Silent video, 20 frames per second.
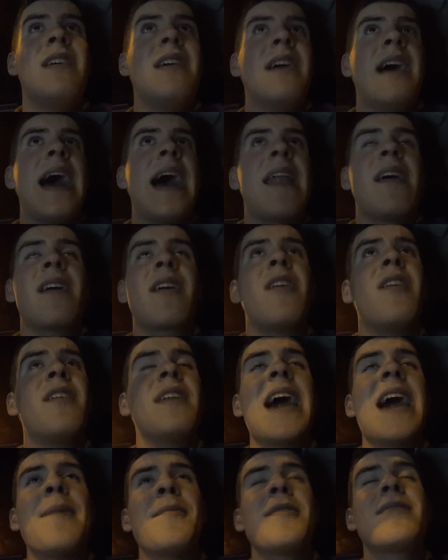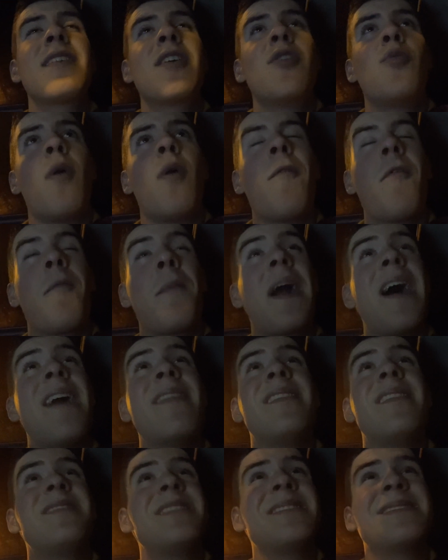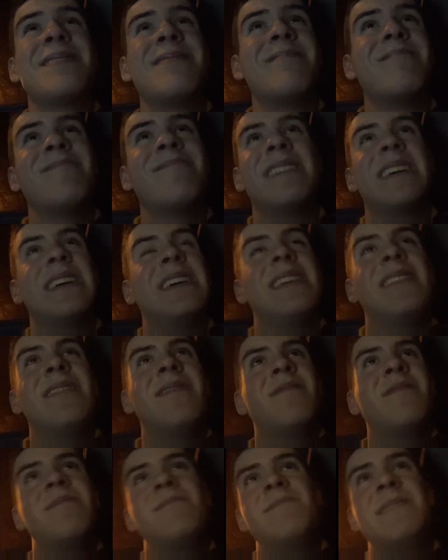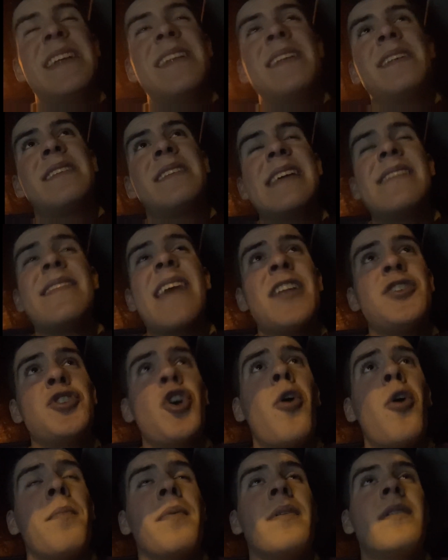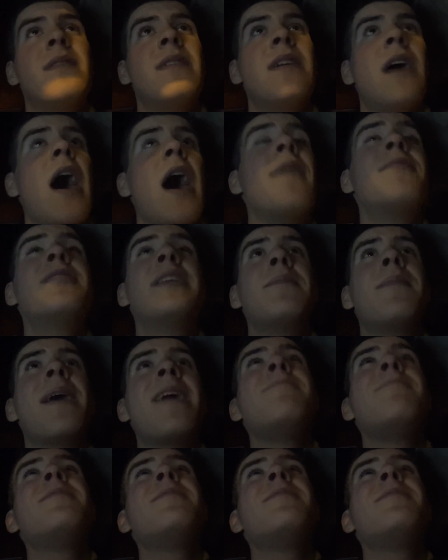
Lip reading: And I can't name a single Watford player that just did their job. Other than maybe